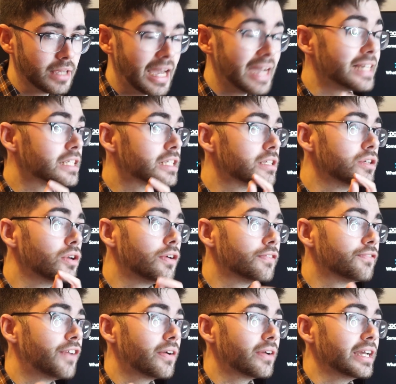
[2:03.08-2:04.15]
It's
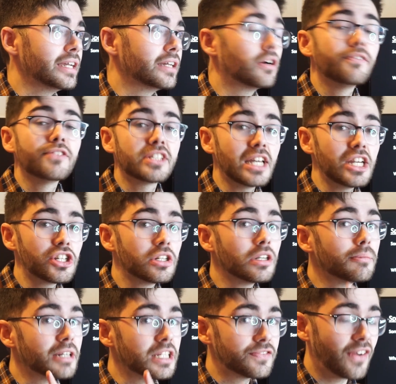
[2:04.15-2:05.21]
not very
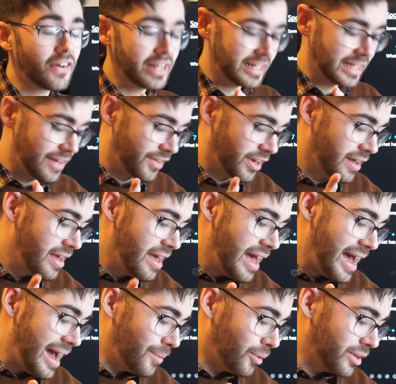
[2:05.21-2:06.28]
conversational, but it's very clever.
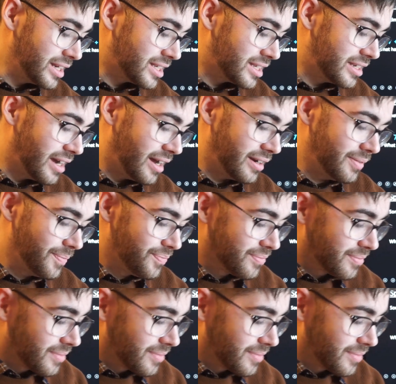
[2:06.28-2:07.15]
And what it's done